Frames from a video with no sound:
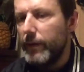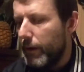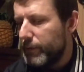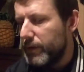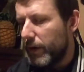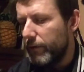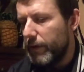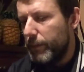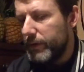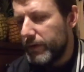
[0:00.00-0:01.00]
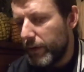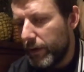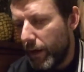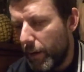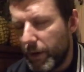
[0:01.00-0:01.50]
I'm sorry, but
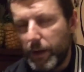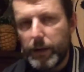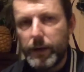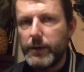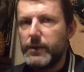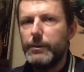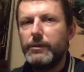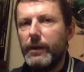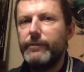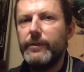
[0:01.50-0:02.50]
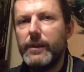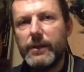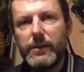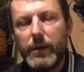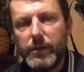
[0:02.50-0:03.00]
I'm not in it, so it definitely
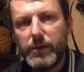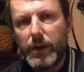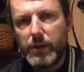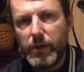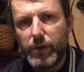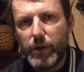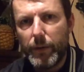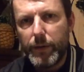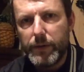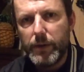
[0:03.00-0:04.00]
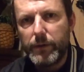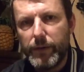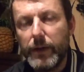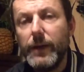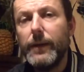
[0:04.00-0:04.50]
is not the sexiest show on
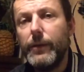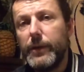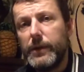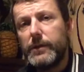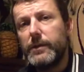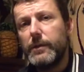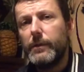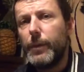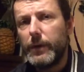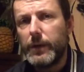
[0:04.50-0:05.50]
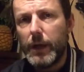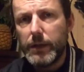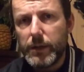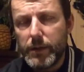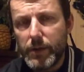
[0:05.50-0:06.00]
TV. This
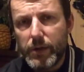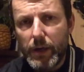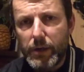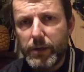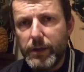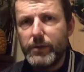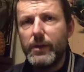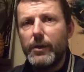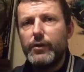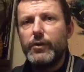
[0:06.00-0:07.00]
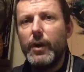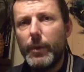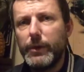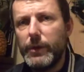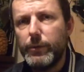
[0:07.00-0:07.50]
podcast is the sexiest show
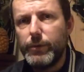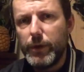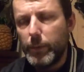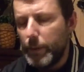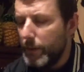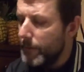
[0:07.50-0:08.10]
on YouTube